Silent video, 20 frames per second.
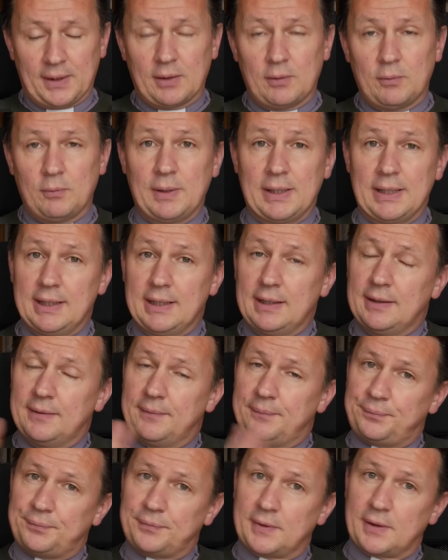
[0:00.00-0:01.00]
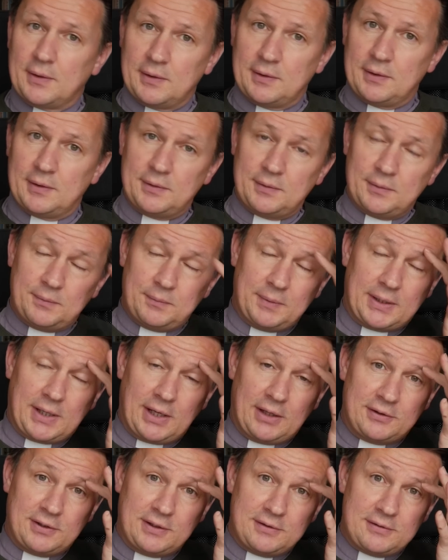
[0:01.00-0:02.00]
we
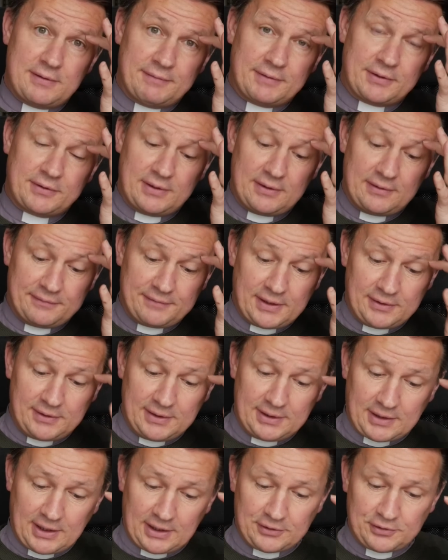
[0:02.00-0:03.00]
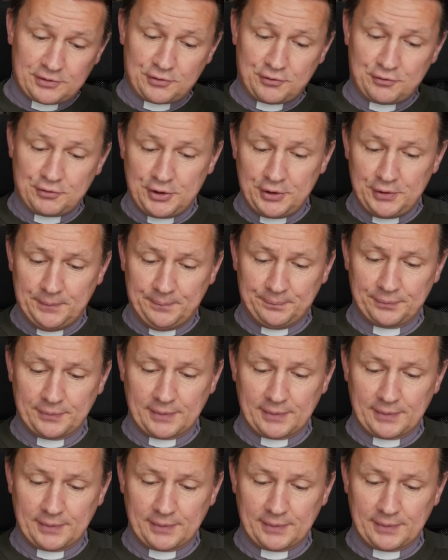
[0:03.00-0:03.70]
go to the general synod vote, it gets through.